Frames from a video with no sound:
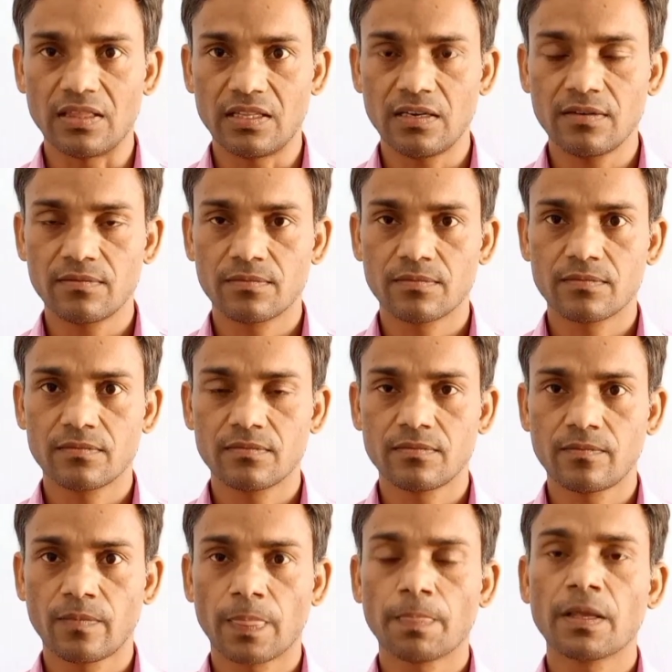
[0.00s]
And then
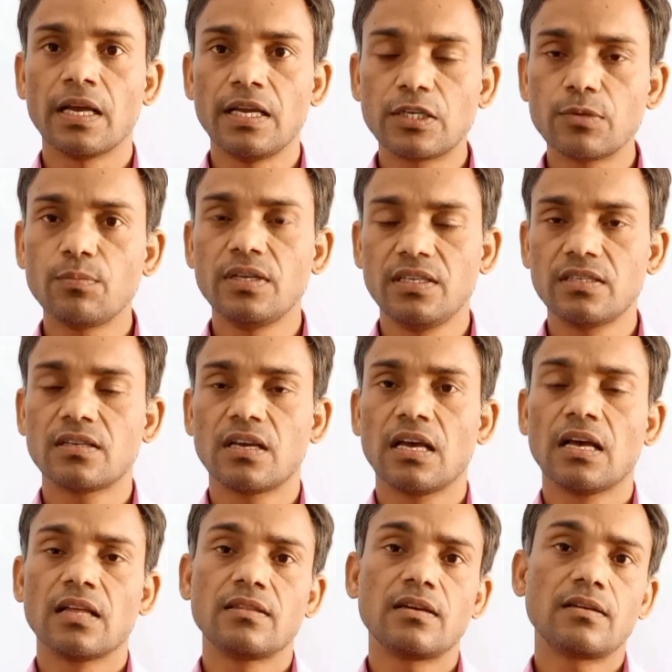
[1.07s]
it means
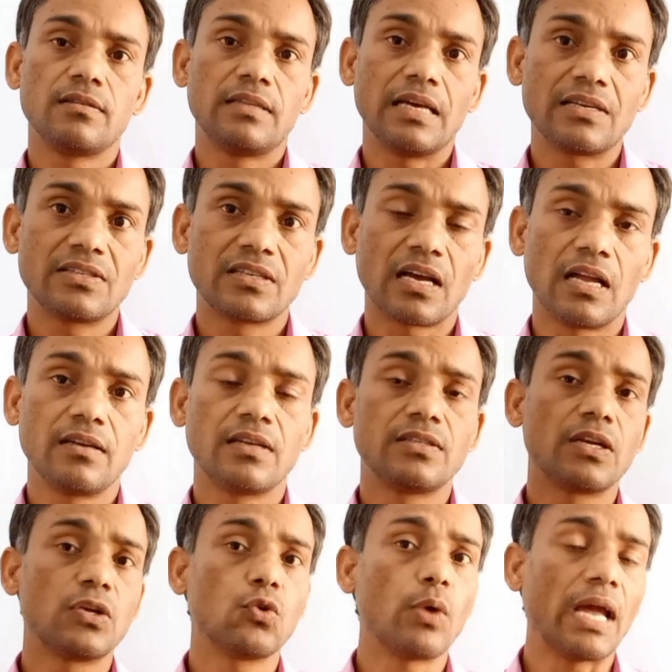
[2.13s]
that that child
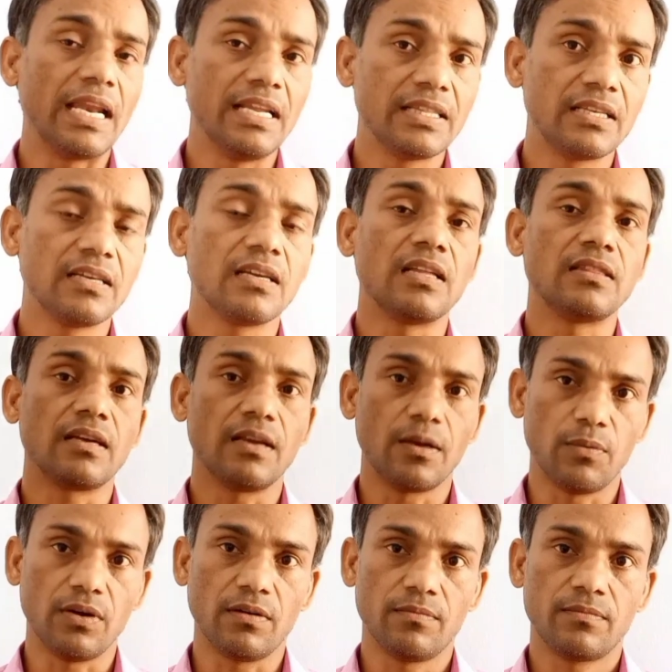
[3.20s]
doesn't know anything in the
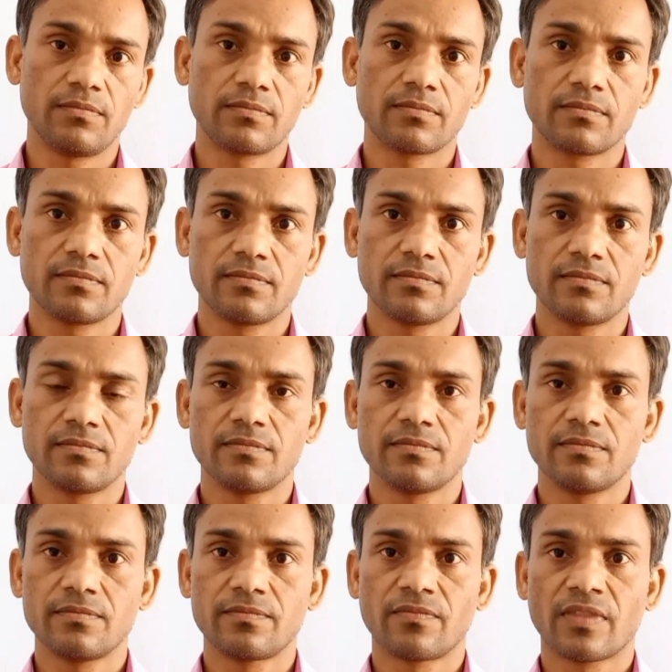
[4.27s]
grammar,
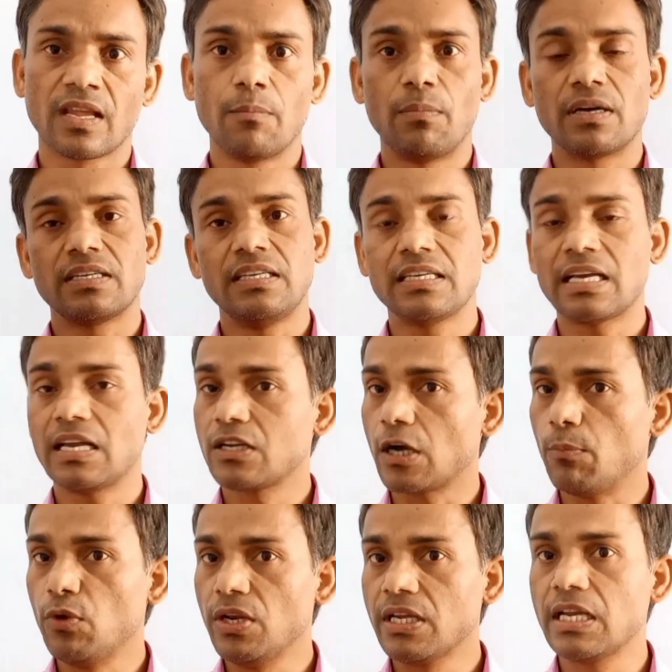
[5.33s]
but he
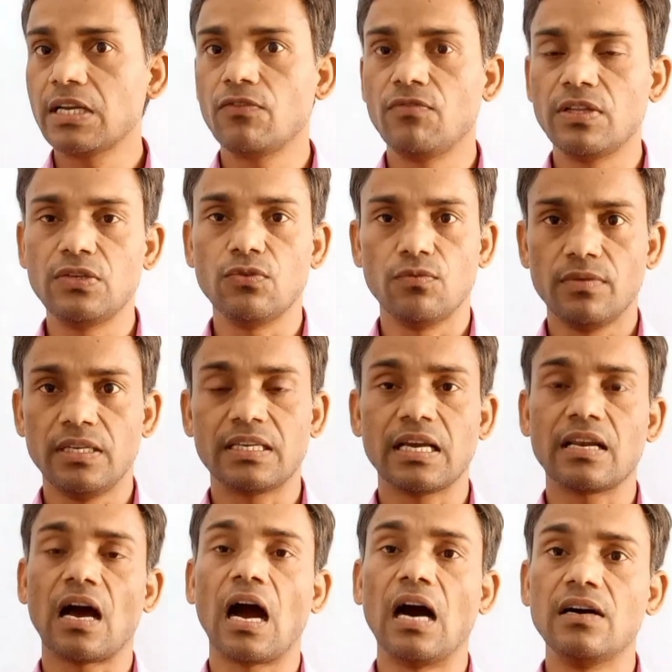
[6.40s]
can communicate with you.
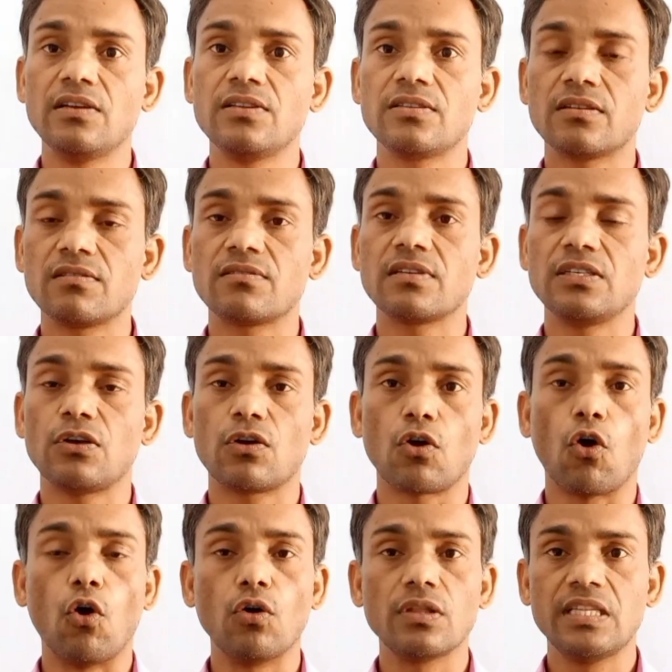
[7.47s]
He can answer
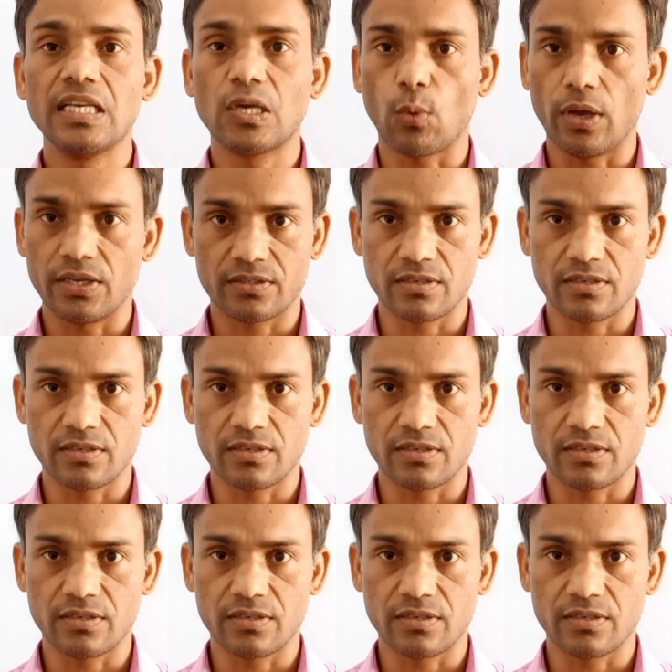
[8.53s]
your all the